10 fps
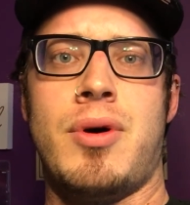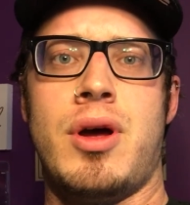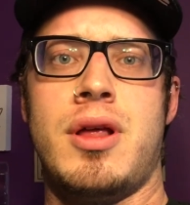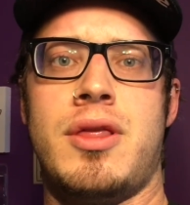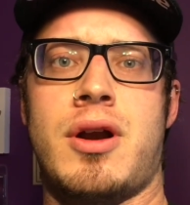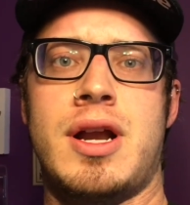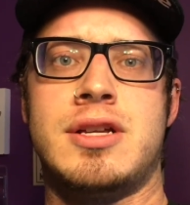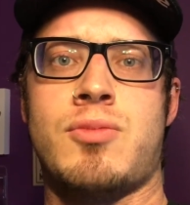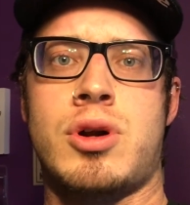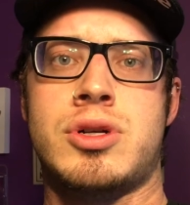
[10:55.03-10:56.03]
but there
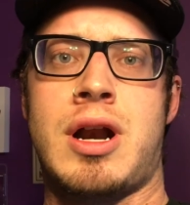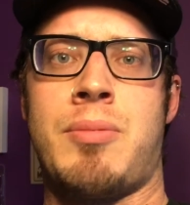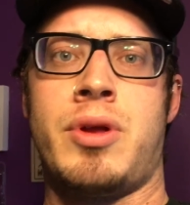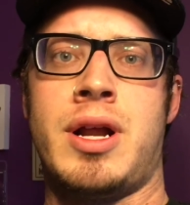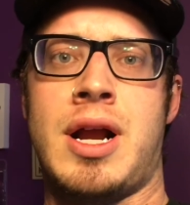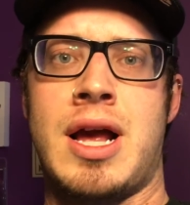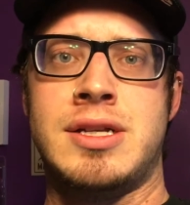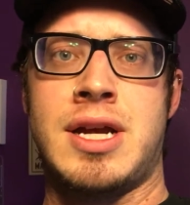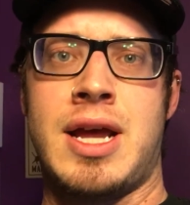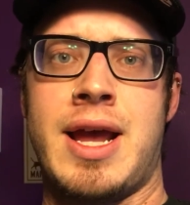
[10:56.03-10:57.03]
is more trampoline
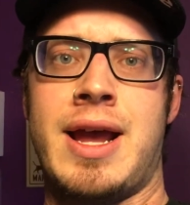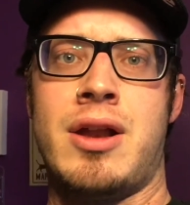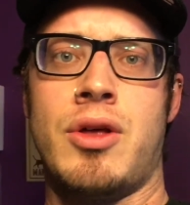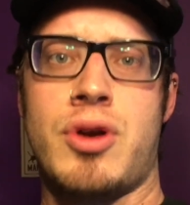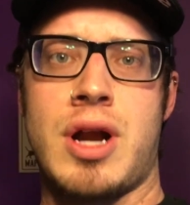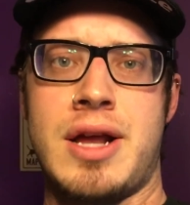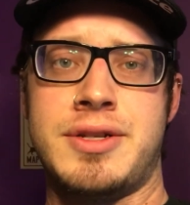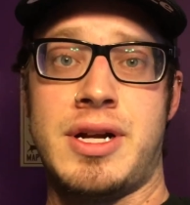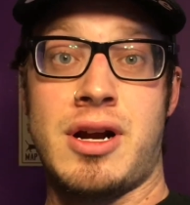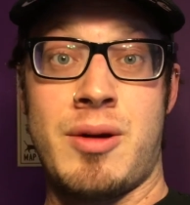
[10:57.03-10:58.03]
content and other
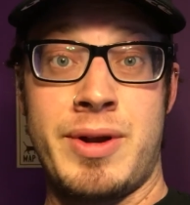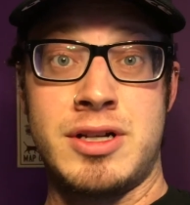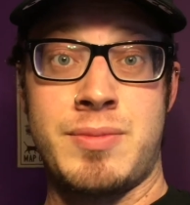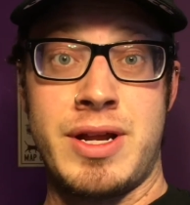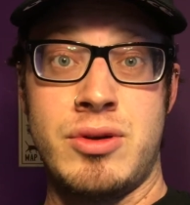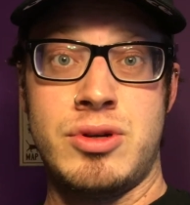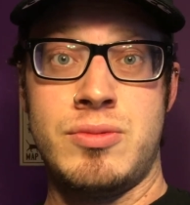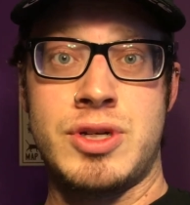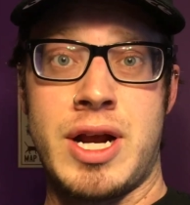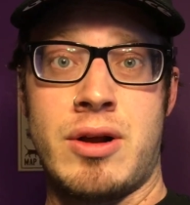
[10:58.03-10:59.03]
content coming to my
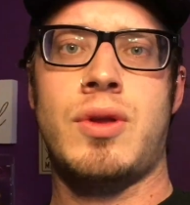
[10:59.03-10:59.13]
YouTube channel.